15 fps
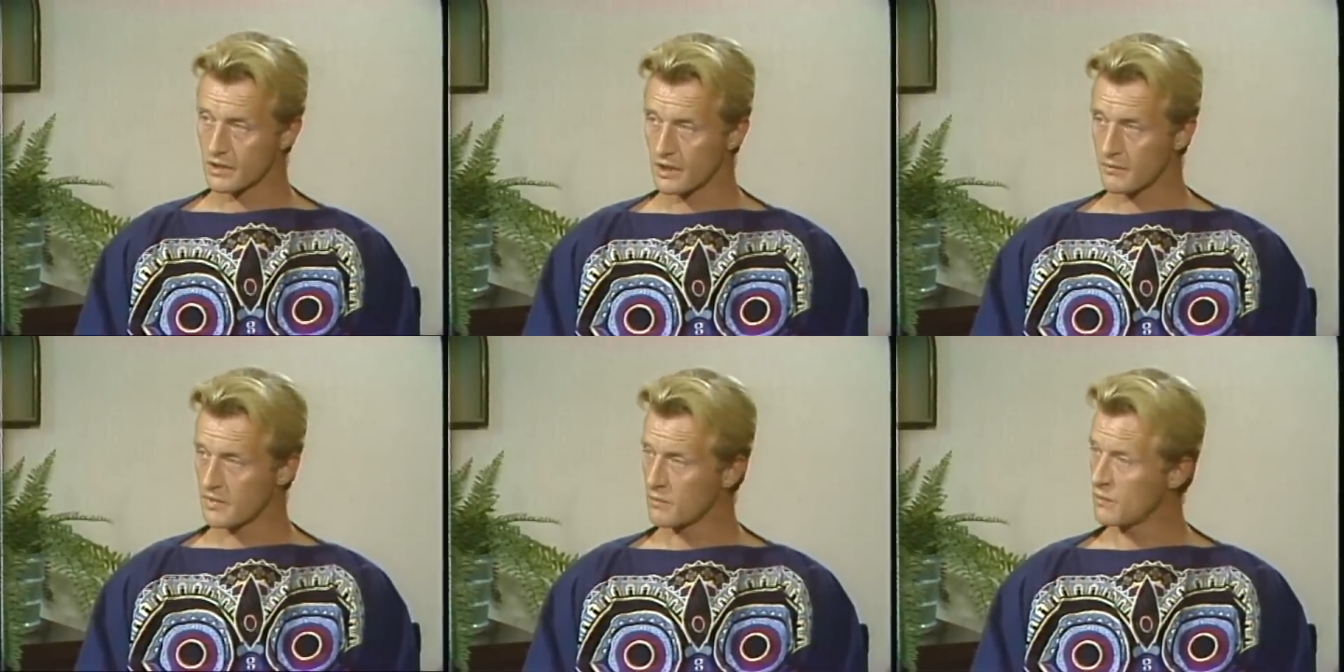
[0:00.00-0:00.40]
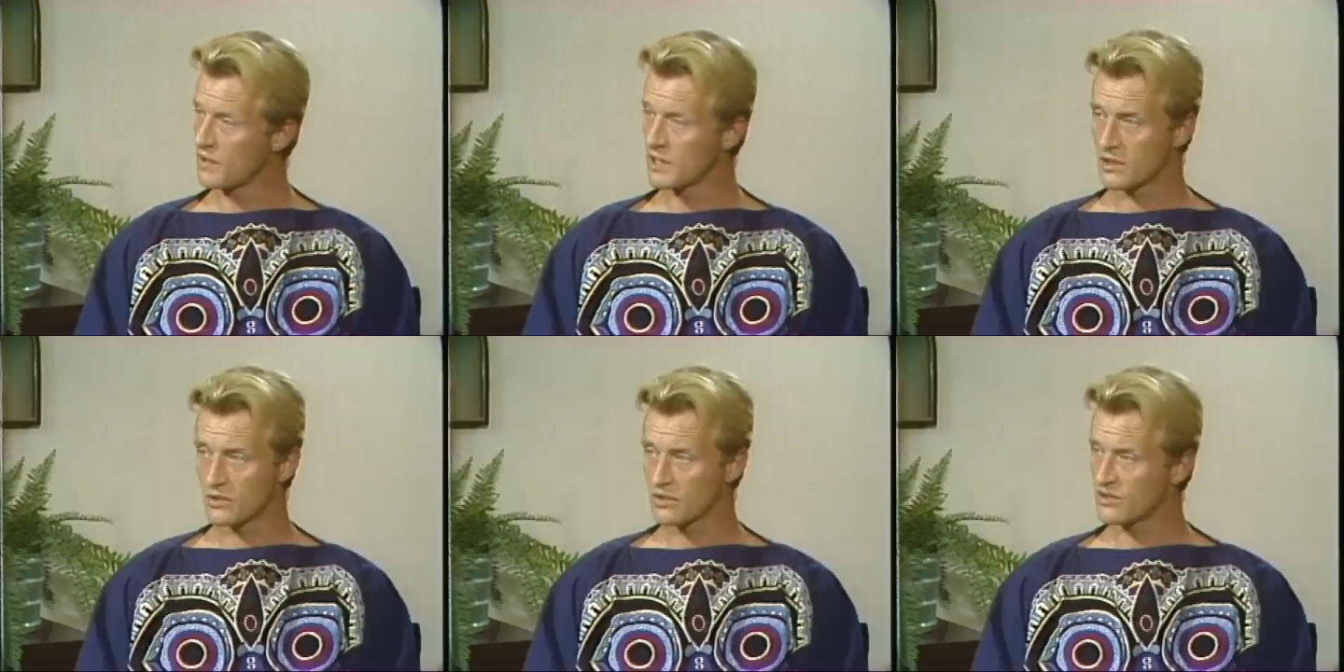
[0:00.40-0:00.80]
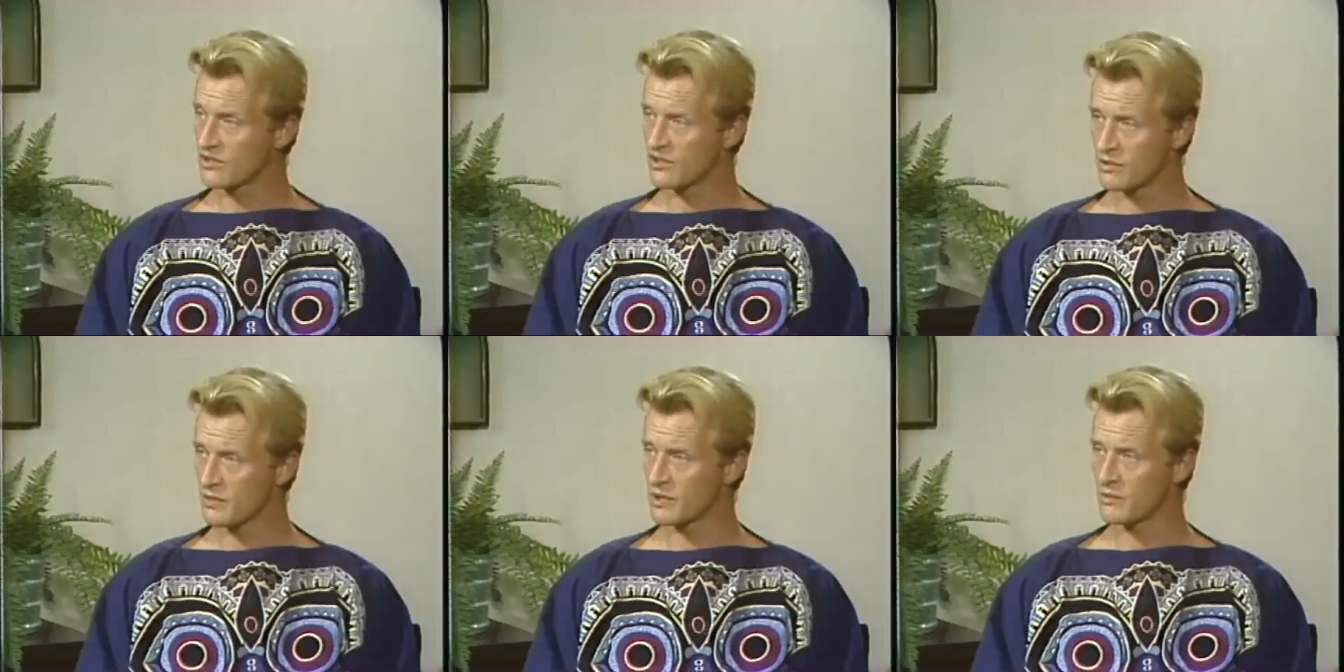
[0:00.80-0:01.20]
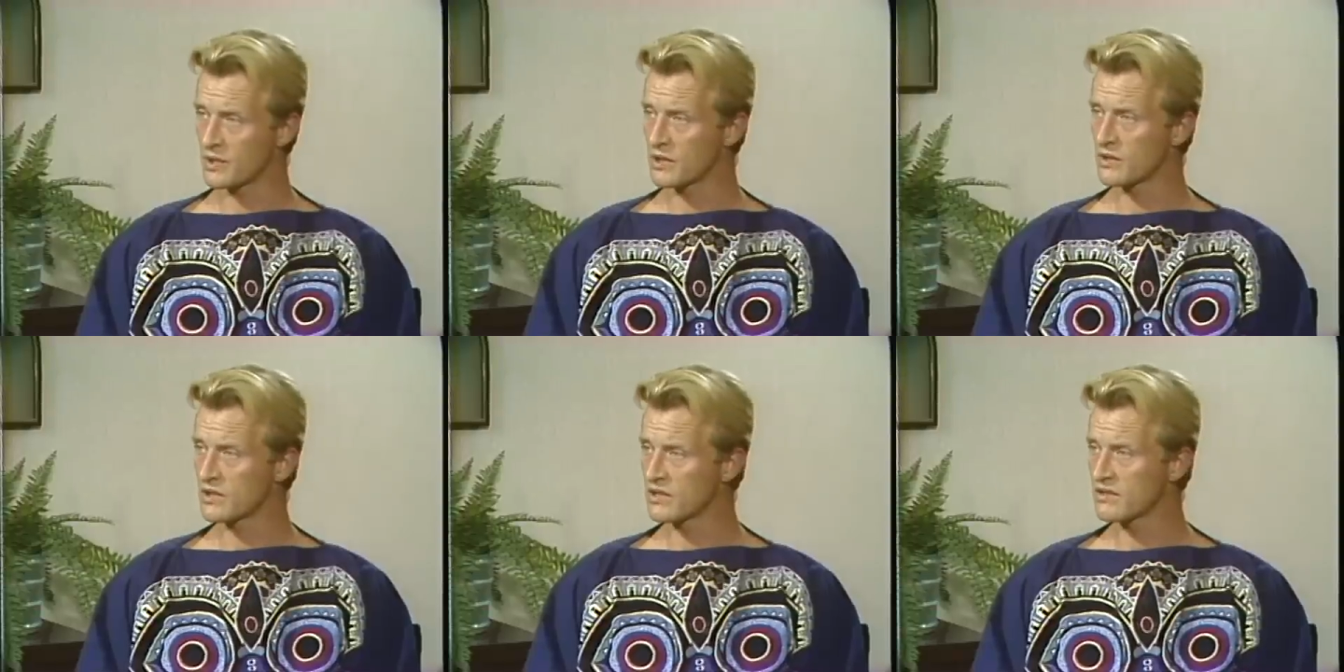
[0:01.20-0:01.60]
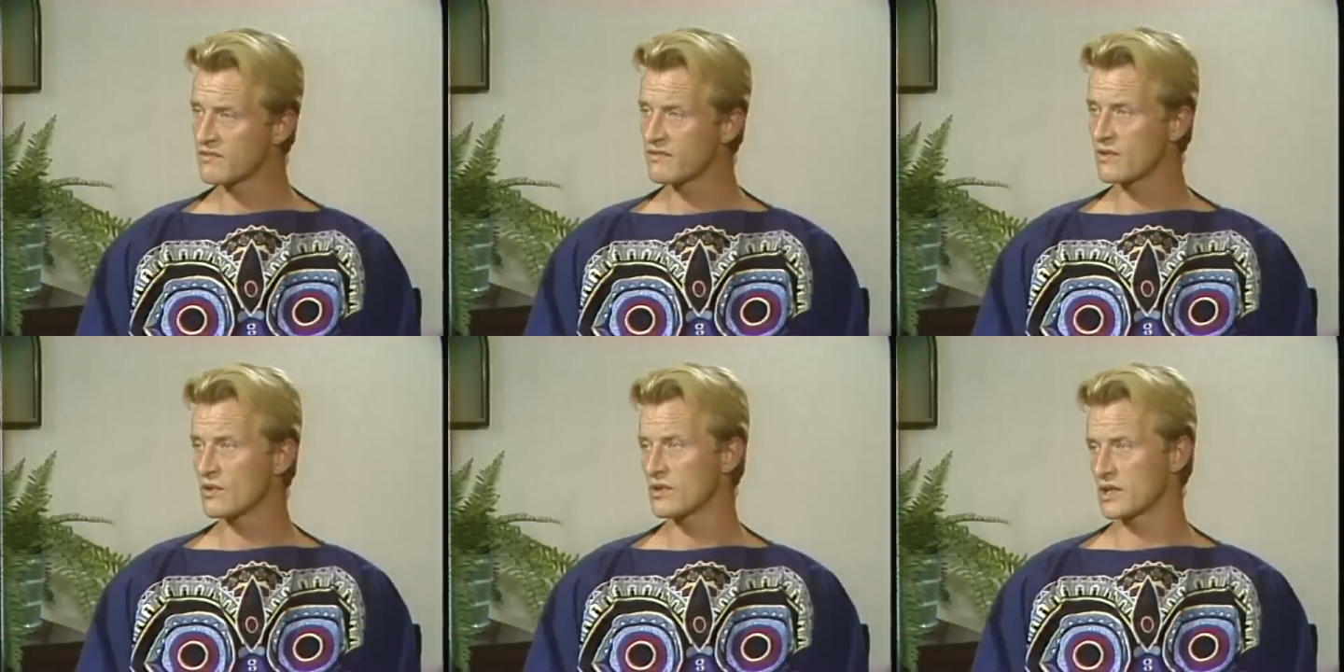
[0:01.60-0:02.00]
I mean, we couldn't do it. We couldn't
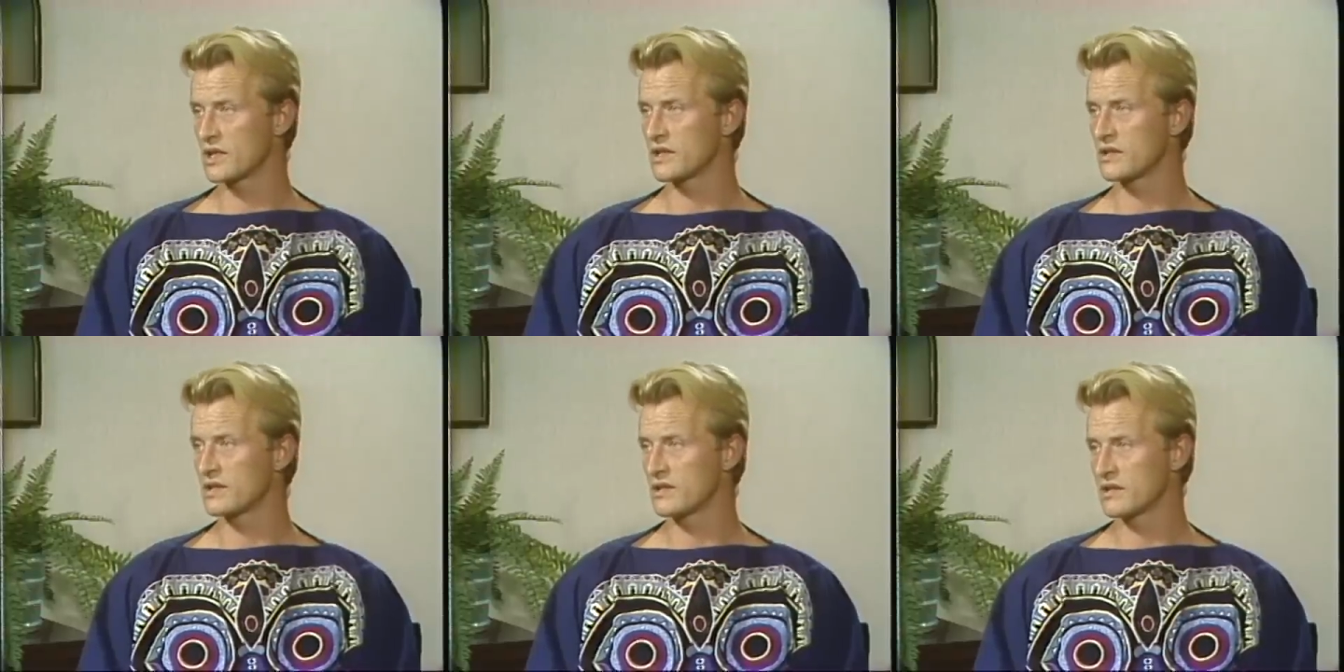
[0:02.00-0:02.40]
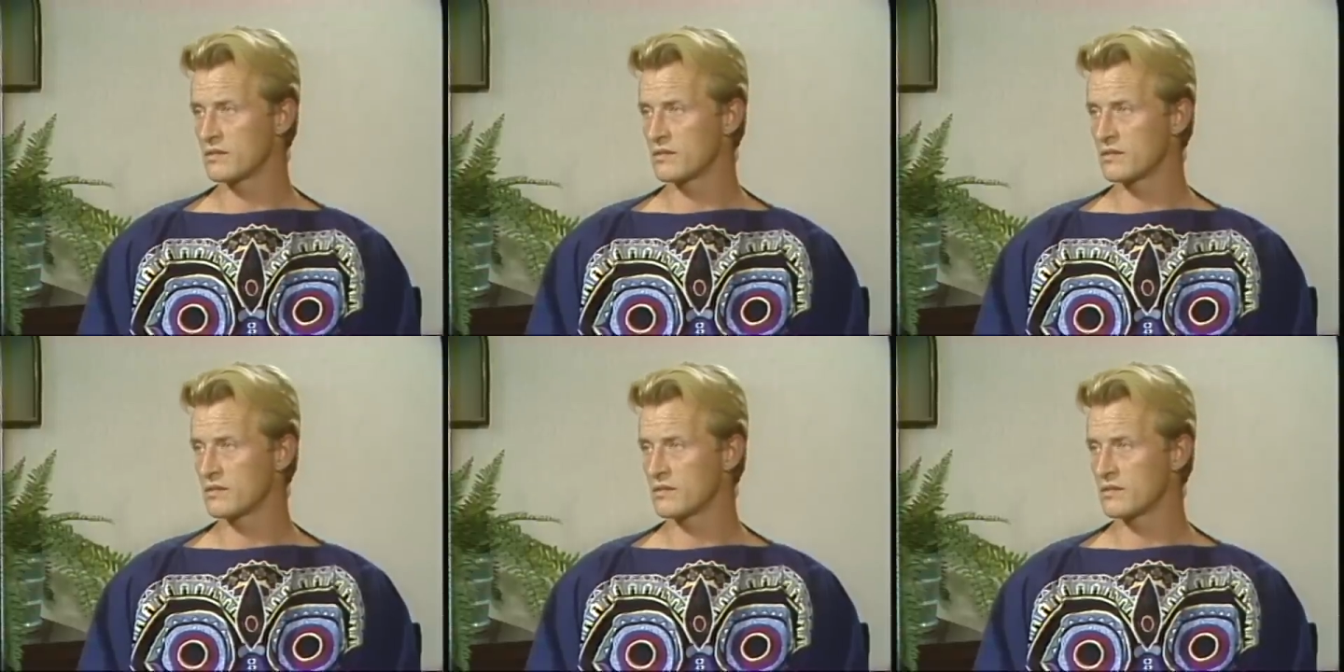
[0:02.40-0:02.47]
afford it.